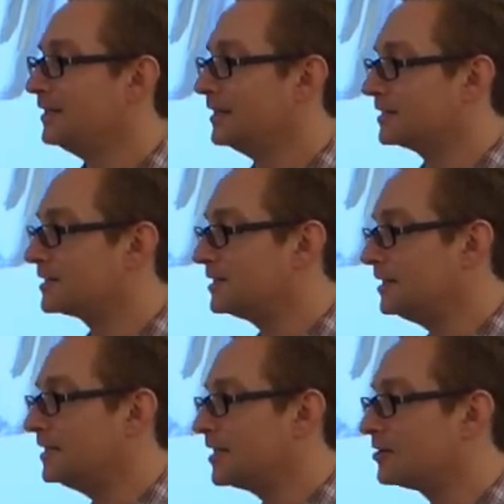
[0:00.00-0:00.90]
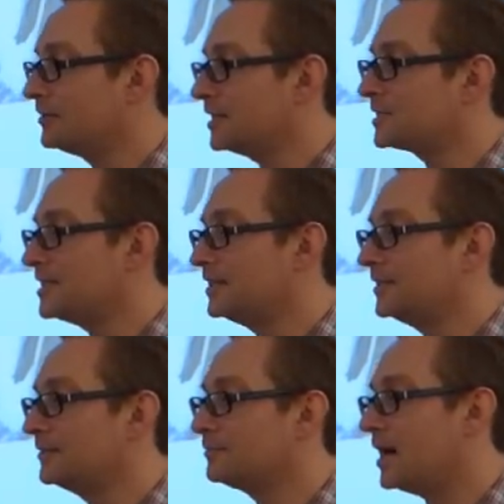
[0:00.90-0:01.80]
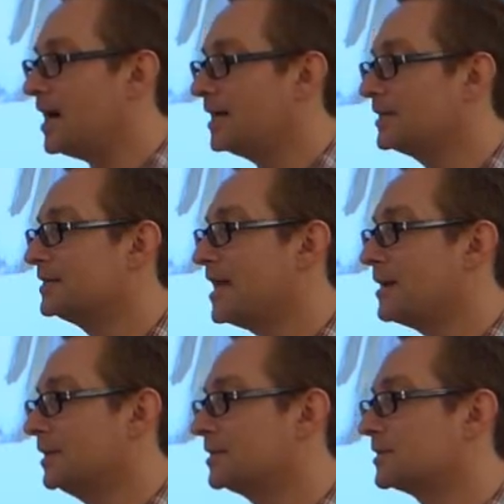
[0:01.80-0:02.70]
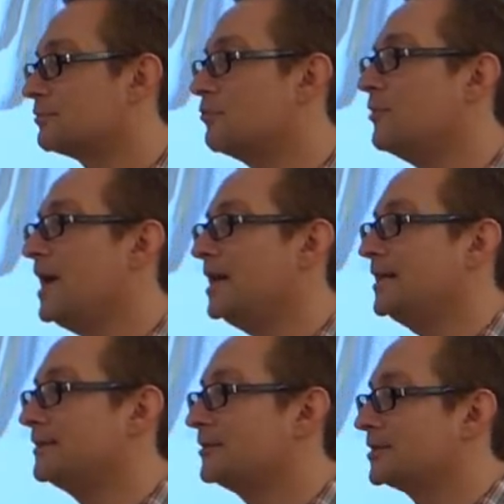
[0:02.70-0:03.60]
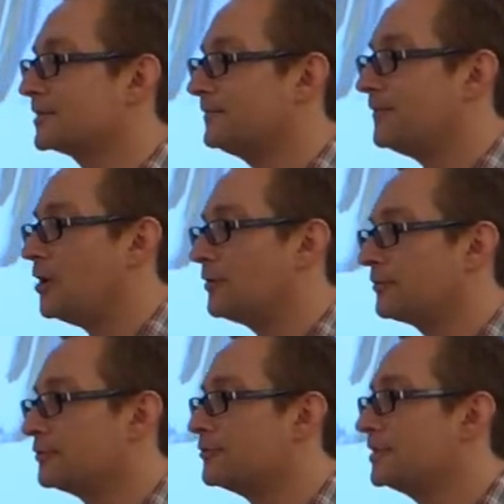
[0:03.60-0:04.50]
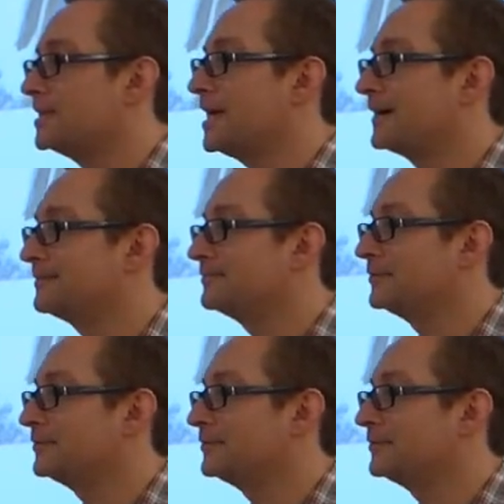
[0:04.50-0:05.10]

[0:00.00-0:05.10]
It's sitting there resting behind the dam. It's just waiting to just fall through the dam,